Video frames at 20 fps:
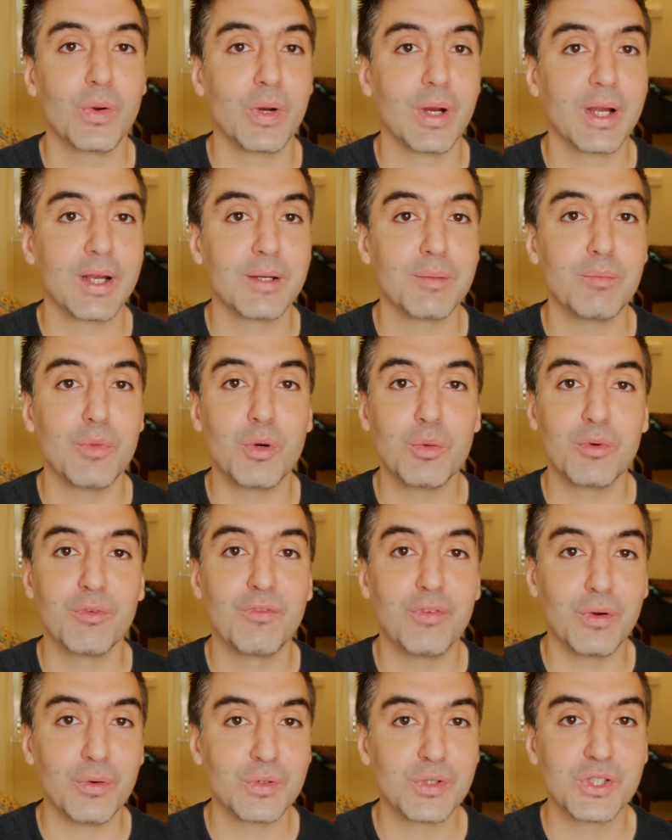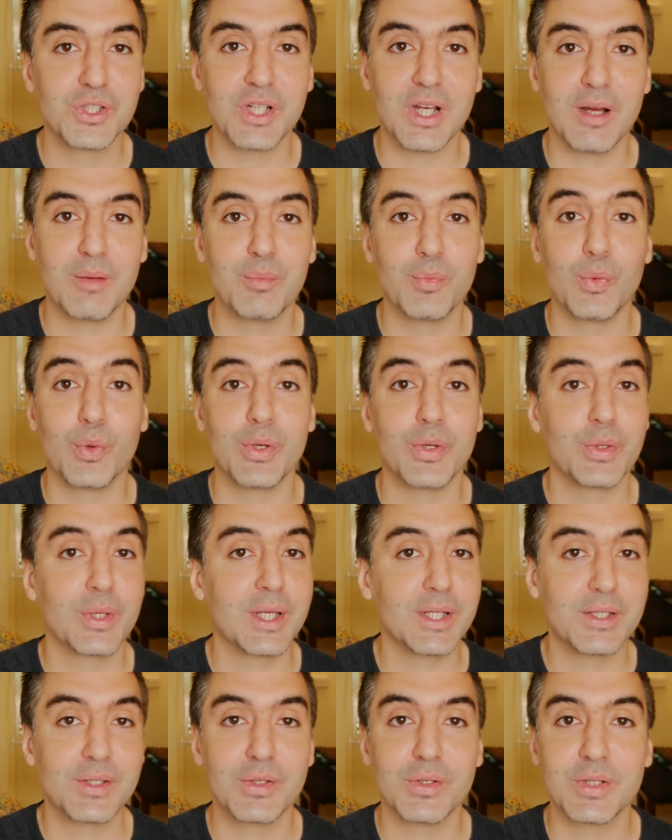or at a mobile phone shop when you
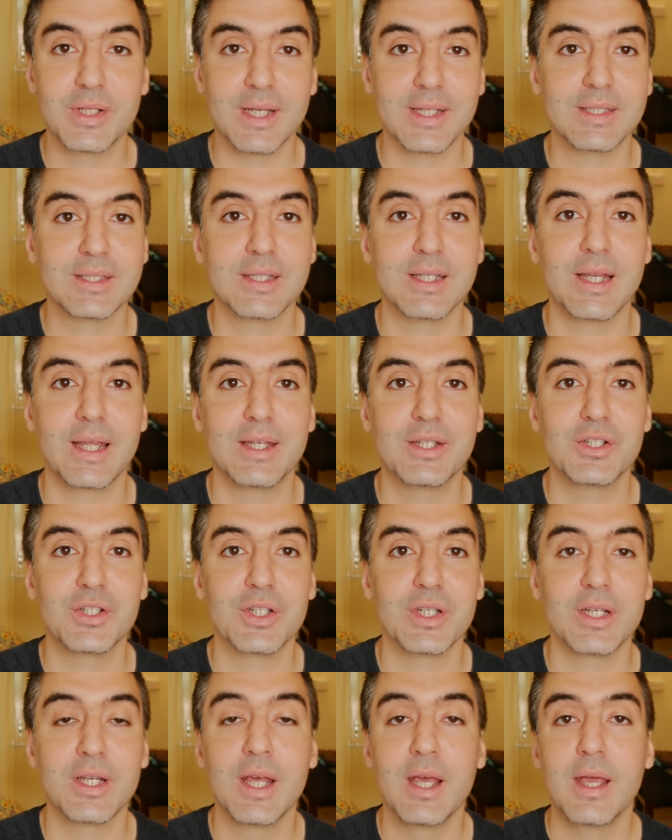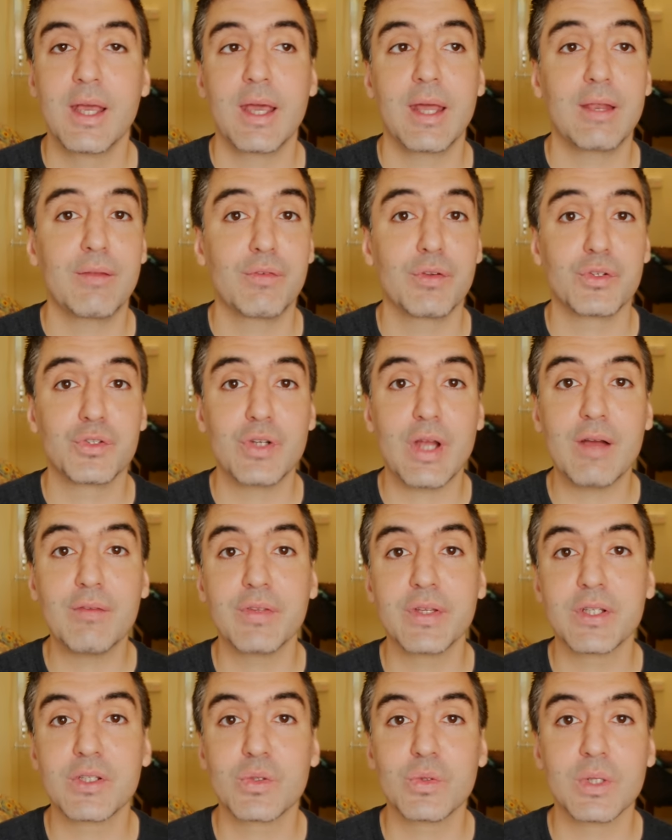get to your destination. And if you're
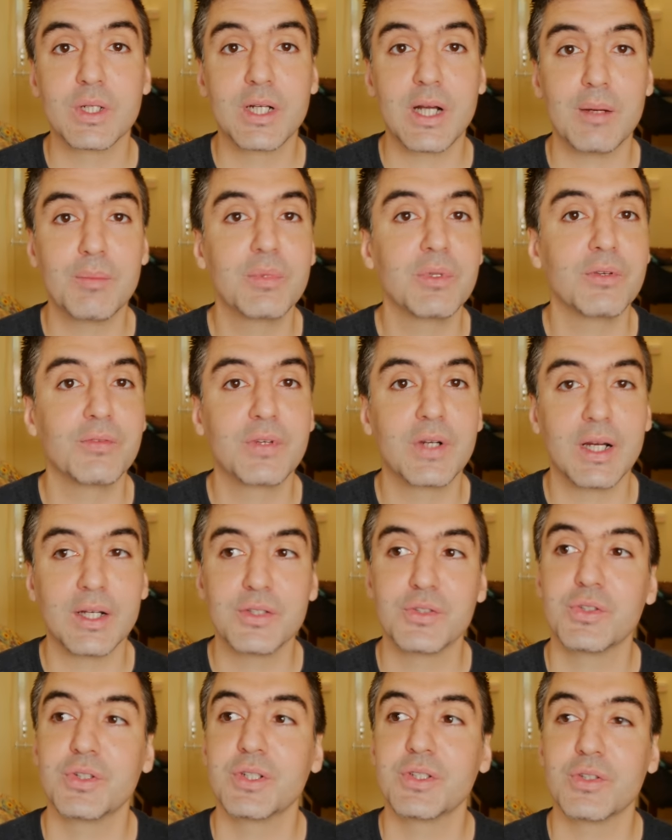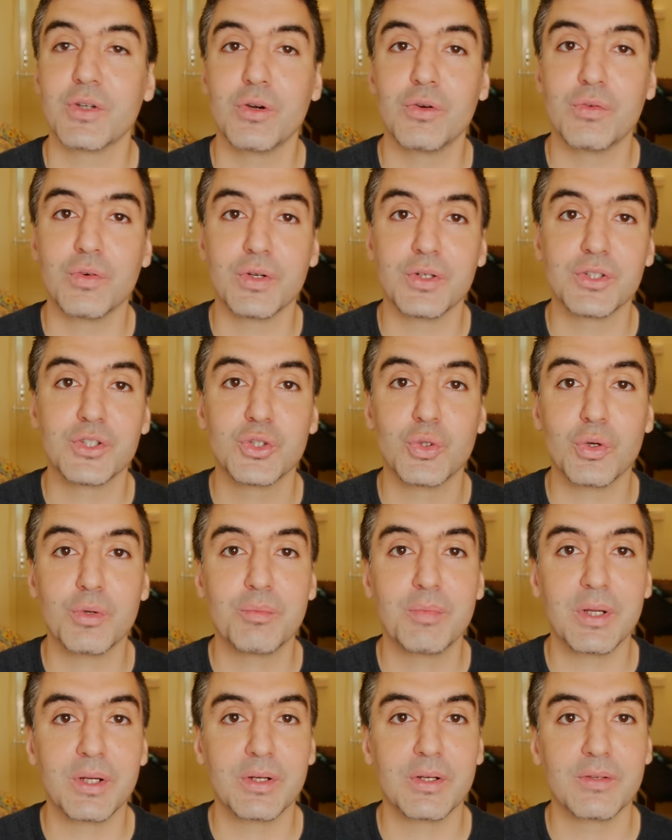traveling to a couple of countries over a short
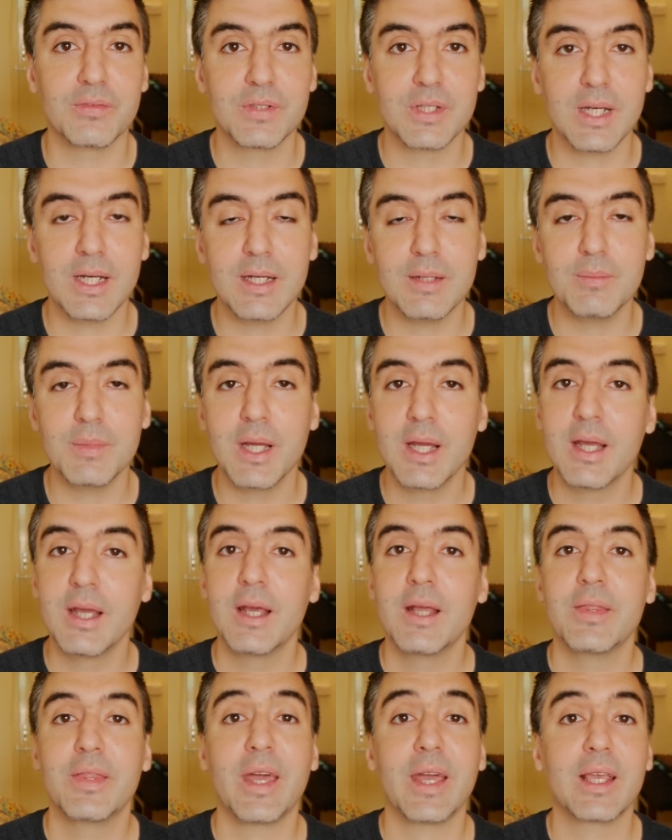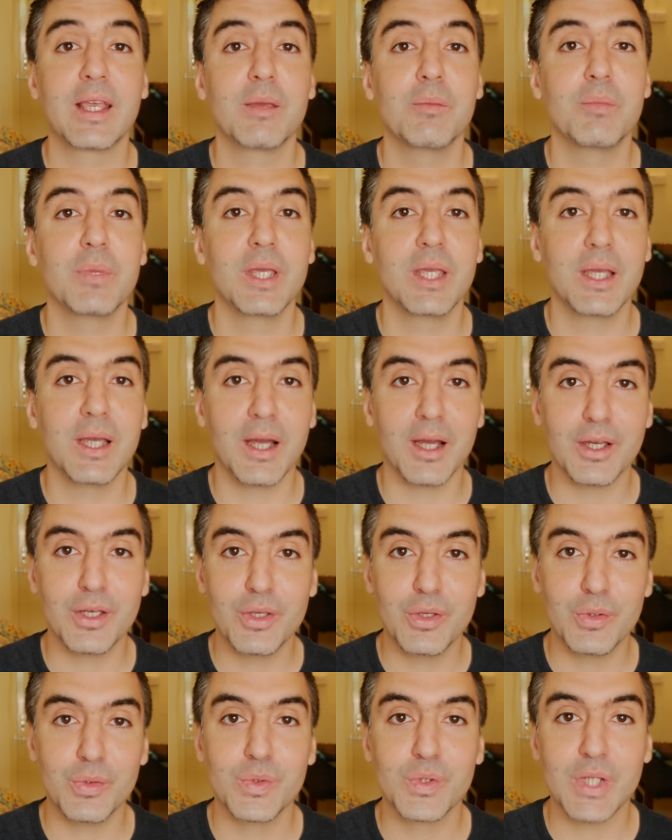period of time, that can be a
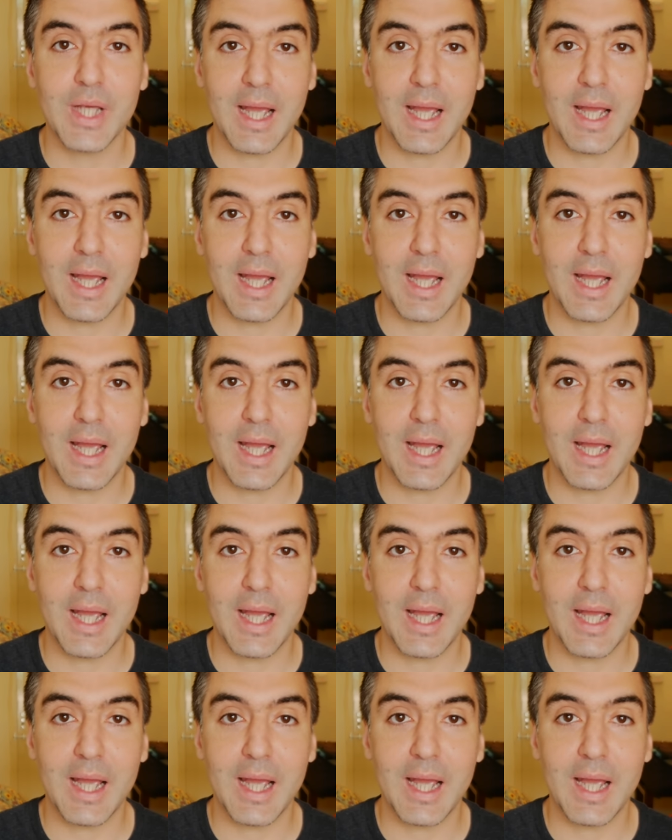huge